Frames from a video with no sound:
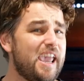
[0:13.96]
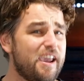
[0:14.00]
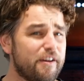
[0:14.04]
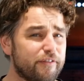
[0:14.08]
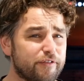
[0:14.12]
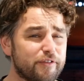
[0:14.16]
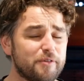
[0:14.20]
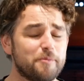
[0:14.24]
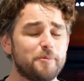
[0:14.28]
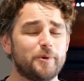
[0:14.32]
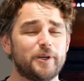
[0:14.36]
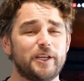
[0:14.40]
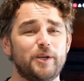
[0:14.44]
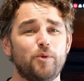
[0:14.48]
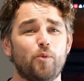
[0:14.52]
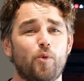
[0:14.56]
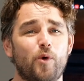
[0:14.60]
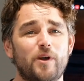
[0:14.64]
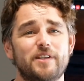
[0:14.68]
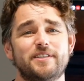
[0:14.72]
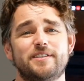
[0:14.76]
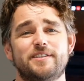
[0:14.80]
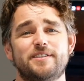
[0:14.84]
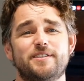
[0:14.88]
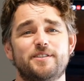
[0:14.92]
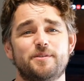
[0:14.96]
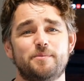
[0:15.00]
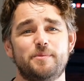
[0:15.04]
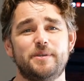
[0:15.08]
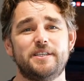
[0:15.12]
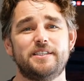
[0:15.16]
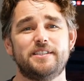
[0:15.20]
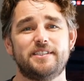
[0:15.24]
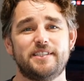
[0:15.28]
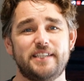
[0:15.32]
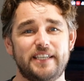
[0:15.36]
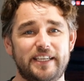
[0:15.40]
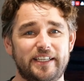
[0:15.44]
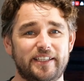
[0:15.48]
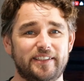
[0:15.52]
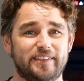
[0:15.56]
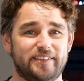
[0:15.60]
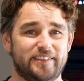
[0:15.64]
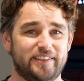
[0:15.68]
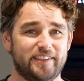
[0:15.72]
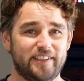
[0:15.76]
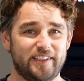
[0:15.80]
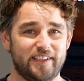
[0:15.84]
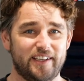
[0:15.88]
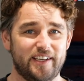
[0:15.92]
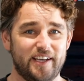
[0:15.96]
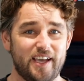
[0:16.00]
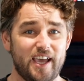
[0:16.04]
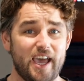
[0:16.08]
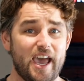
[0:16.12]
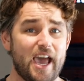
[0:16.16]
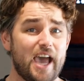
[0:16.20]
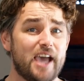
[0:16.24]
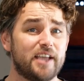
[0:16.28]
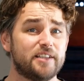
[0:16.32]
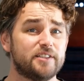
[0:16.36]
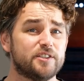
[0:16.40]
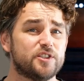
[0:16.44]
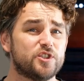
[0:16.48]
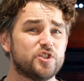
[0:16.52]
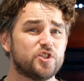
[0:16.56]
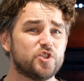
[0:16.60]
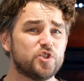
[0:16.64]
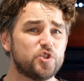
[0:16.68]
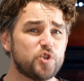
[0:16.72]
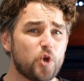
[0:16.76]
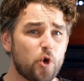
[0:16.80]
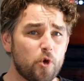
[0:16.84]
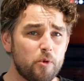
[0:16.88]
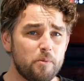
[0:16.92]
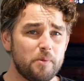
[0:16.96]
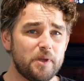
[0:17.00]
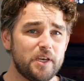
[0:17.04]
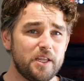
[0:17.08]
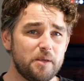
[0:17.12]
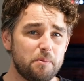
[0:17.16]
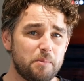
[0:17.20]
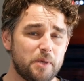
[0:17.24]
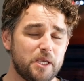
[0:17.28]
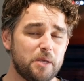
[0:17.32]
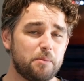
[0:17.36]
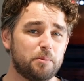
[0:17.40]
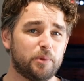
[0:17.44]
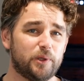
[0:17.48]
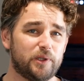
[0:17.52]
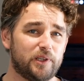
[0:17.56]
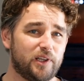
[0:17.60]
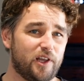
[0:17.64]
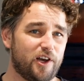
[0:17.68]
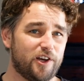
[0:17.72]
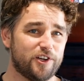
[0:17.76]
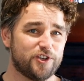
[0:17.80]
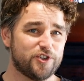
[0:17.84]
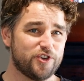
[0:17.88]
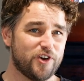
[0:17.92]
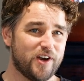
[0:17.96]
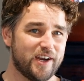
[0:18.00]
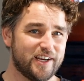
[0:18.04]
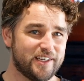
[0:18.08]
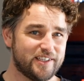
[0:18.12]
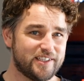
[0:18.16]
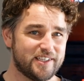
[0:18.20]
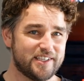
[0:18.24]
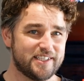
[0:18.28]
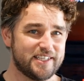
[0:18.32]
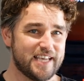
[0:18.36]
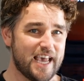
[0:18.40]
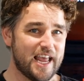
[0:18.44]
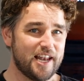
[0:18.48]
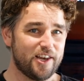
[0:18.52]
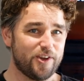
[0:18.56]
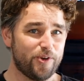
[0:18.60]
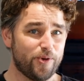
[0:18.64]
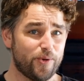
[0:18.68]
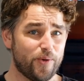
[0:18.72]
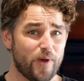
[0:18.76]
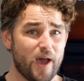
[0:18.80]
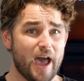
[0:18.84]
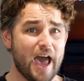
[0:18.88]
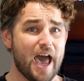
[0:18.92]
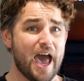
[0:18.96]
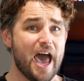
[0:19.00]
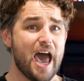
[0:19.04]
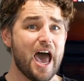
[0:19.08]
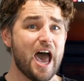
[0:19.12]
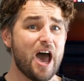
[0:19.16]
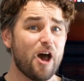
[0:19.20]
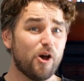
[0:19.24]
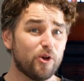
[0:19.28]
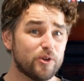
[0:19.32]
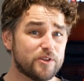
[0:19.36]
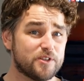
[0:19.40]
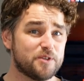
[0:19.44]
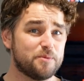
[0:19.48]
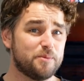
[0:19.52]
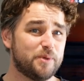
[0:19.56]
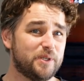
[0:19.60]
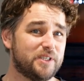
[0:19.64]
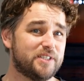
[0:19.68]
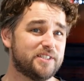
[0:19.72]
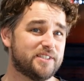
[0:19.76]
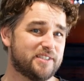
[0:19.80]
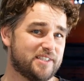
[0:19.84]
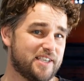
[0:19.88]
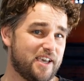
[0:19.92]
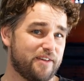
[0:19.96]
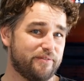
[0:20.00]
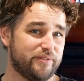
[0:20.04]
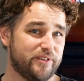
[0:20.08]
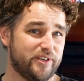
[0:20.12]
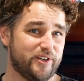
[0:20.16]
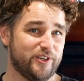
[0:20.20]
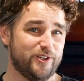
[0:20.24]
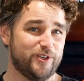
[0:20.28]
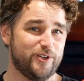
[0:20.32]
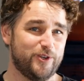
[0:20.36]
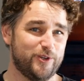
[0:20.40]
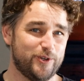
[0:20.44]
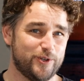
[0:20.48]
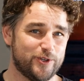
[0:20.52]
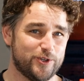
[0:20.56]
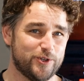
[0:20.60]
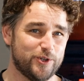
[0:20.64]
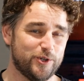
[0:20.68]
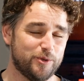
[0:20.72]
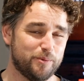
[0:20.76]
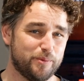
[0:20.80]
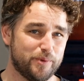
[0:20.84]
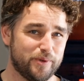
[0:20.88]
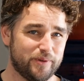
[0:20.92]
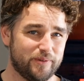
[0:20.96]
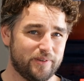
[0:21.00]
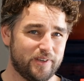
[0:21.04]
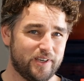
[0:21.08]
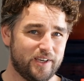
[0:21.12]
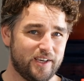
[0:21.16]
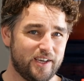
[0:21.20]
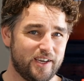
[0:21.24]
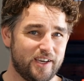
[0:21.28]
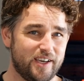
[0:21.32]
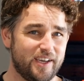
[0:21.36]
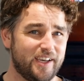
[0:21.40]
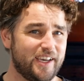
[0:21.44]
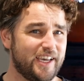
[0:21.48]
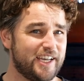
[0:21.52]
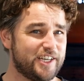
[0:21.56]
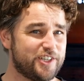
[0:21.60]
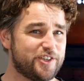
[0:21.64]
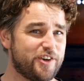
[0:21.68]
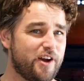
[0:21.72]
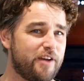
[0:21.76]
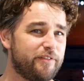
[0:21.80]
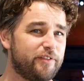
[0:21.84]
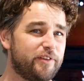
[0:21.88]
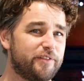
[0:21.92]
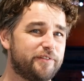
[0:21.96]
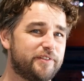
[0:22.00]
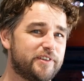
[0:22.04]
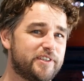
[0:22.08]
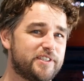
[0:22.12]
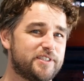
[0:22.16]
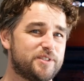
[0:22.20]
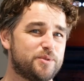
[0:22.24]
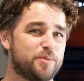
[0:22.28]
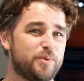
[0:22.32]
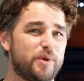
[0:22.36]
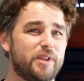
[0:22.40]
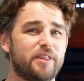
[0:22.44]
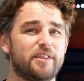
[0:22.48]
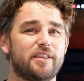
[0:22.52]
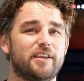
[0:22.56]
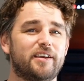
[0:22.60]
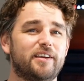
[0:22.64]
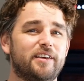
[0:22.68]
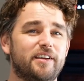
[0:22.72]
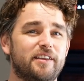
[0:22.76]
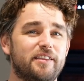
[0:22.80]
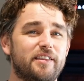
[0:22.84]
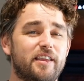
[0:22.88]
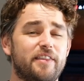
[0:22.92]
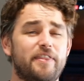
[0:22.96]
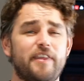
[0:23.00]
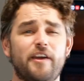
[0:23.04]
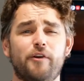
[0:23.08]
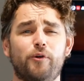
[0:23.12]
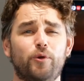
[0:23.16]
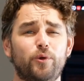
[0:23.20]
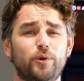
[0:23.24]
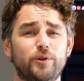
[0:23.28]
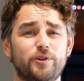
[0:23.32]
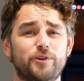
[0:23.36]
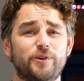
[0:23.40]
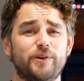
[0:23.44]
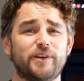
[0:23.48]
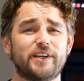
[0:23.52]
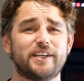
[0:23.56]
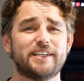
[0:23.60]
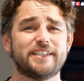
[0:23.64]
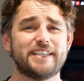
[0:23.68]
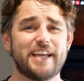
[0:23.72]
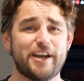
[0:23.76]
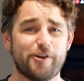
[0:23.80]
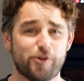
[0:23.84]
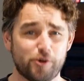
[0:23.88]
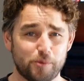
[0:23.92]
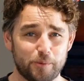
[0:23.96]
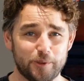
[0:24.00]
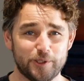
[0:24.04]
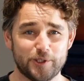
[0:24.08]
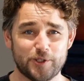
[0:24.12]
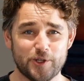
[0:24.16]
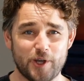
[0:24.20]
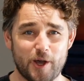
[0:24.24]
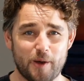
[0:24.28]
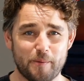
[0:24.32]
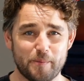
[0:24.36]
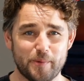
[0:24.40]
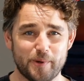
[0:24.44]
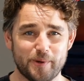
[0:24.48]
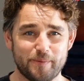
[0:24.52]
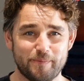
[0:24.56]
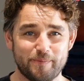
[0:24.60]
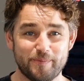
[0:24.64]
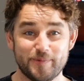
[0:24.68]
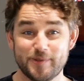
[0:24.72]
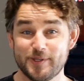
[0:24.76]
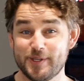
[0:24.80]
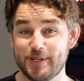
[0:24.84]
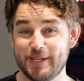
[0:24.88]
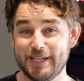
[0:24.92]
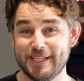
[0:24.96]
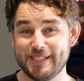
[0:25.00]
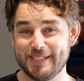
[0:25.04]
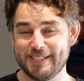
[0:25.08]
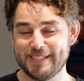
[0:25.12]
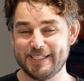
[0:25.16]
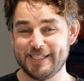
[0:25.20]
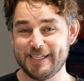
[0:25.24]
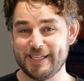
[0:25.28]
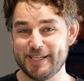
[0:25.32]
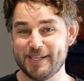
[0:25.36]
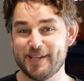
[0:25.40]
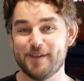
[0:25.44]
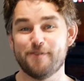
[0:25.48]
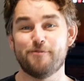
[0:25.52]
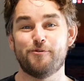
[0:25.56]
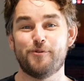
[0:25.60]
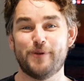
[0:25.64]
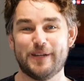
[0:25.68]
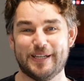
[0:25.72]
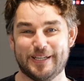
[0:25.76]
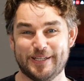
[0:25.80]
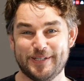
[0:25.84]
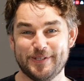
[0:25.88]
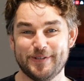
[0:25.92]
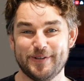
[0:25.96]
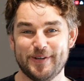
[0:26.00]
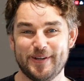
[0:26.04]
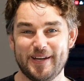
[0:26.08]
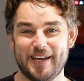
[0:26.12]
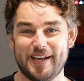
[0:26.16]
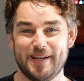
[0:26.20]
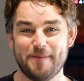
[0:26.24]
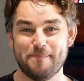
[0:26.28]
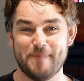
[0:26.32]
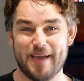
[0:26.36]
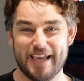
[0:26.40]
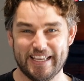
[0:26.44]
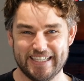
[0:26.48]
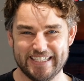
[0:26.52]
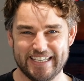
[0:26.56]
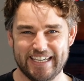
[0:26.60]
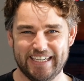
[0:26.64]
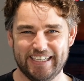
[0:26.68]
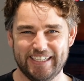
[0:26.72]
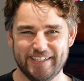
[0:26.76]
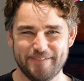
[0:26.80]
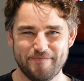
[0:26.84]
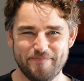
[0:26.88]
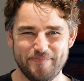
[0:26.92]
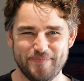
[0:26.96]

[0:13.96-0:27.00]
Everybody wants to be seen. And so many people are trying to tell you how to be discovered on YouTube. At Travelvids, we think that they're all doing a terrible job. So let's see if we can do it any better.